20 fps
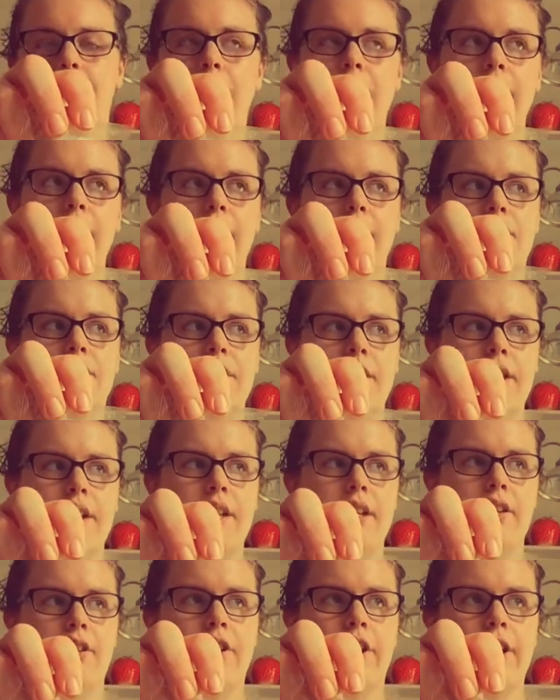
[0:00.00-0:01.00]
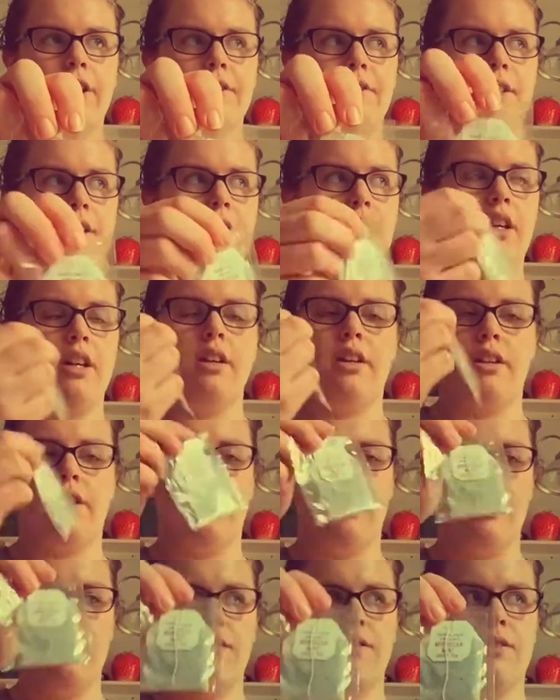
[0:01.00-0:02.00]
Mint Tea, Green Tea.
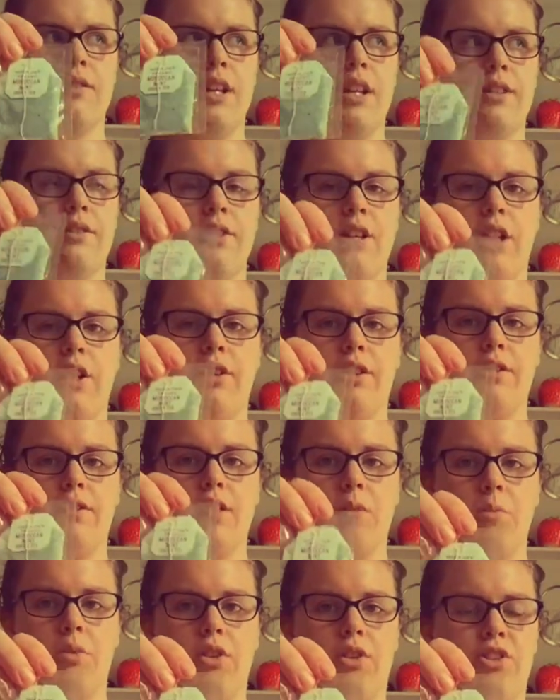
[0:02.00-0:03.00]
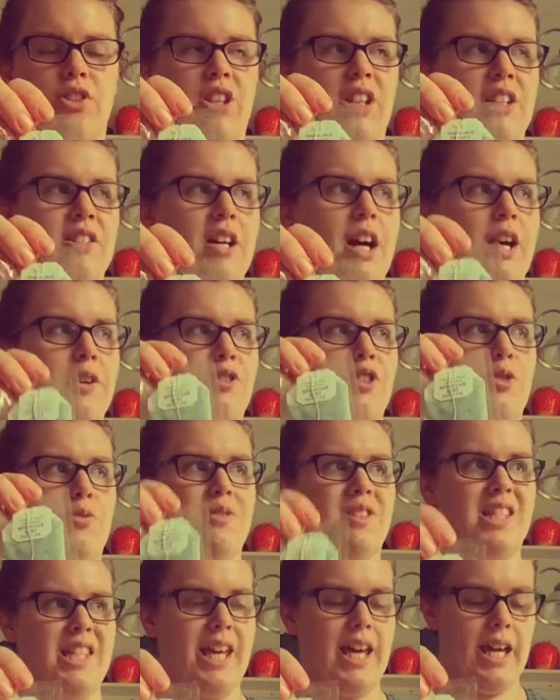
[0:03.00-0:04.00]
This tastes eerily similar to the Tazo
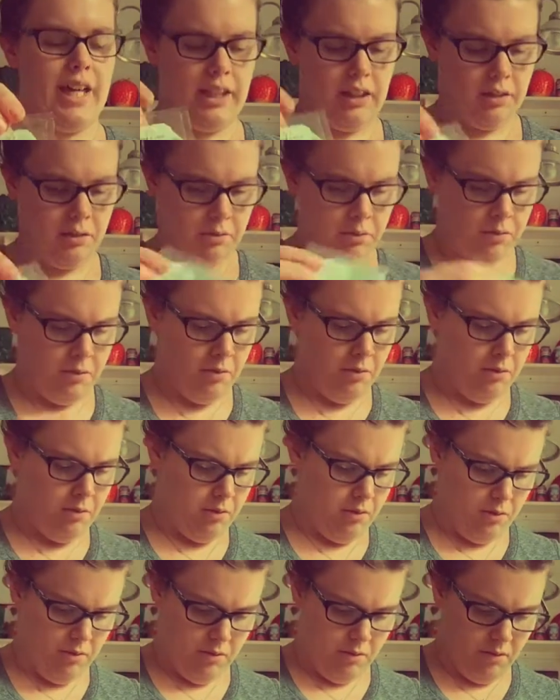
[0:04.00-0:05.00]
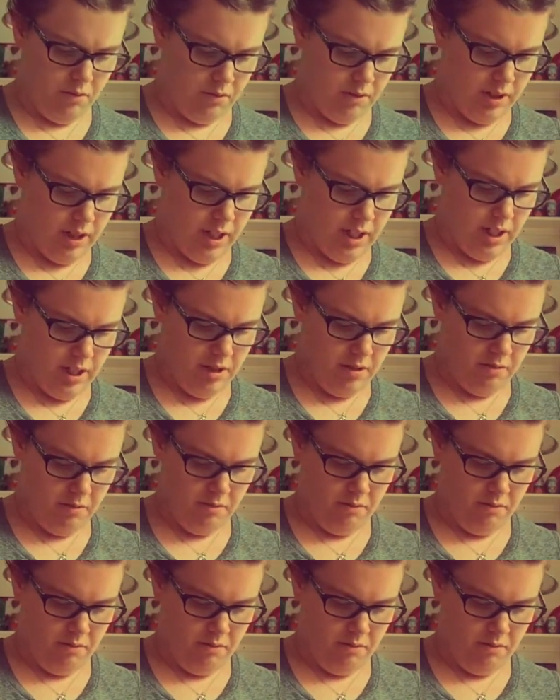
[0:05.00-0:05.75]
Zen Tea.